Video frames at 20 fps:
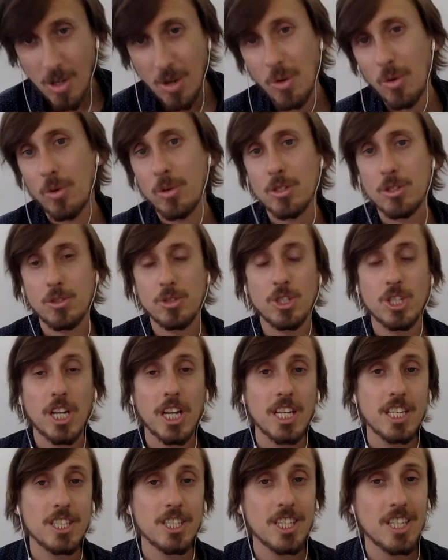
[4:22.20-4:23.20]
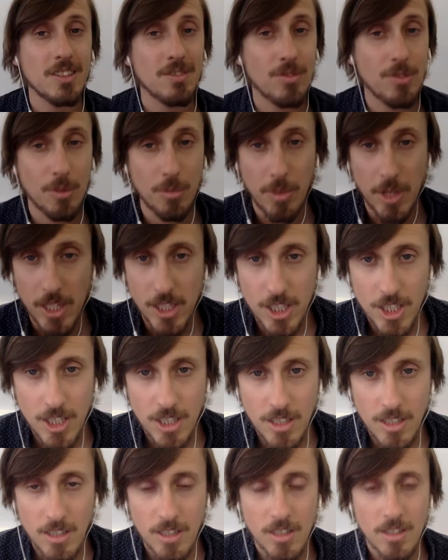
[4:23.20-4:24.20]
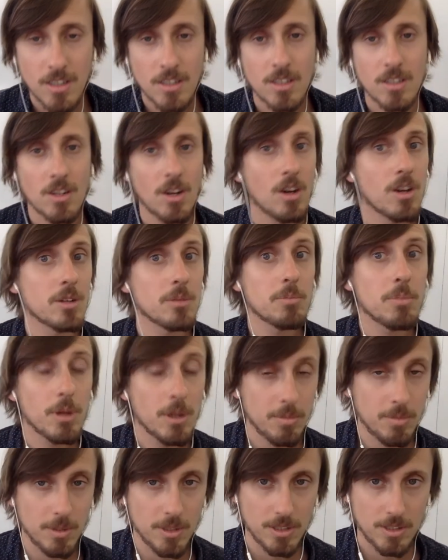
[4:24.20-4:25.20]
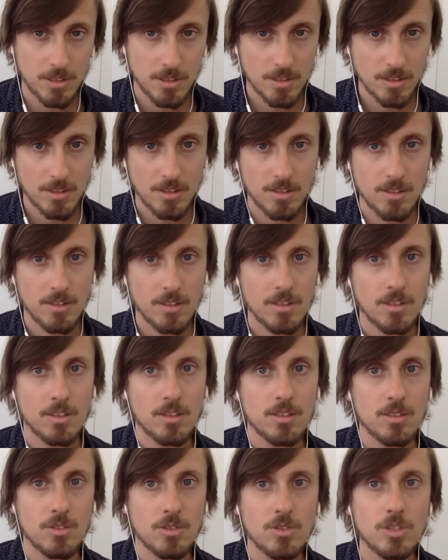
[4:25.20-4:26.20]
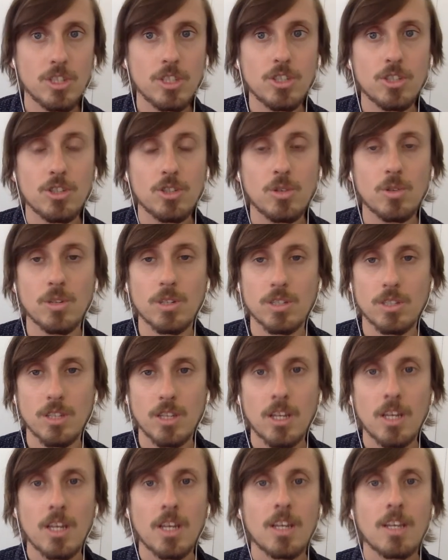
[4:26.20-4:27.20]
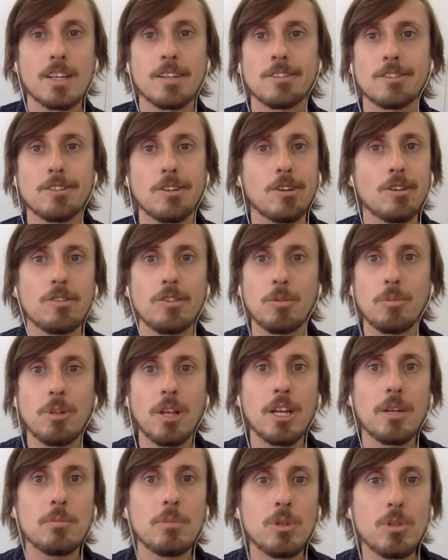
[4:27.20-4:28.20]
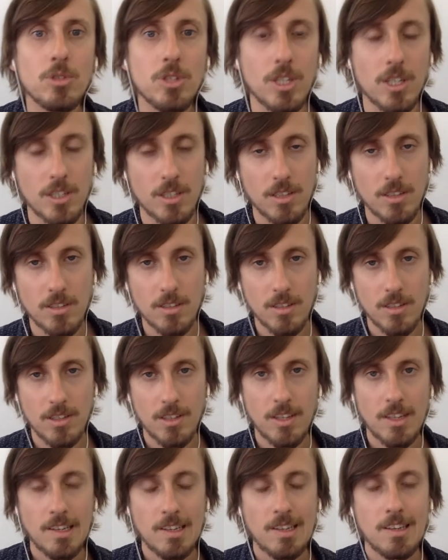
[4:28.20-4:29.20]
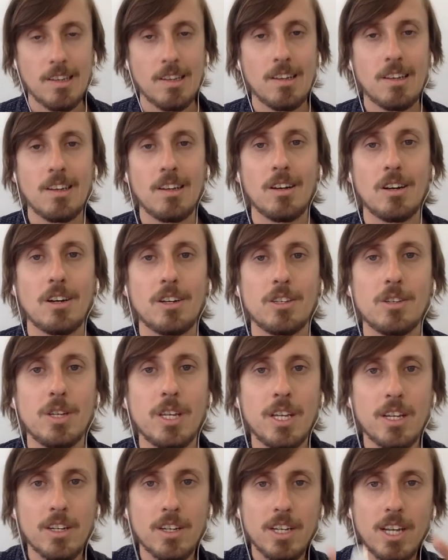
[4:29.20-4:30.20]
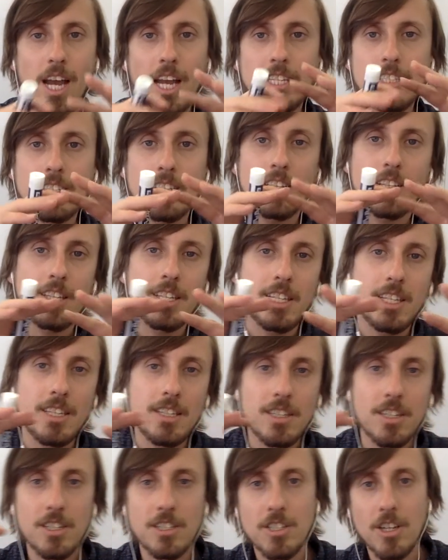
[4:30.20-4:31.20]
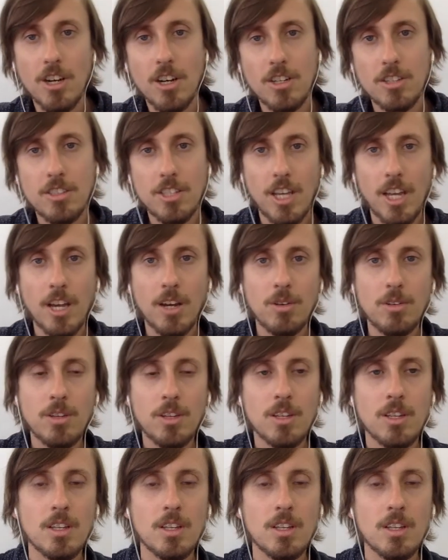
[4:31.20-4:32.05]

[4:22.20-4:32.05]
or to change information on purpose. To distort. So if you're playing music, you hear a nice clean guitar sound,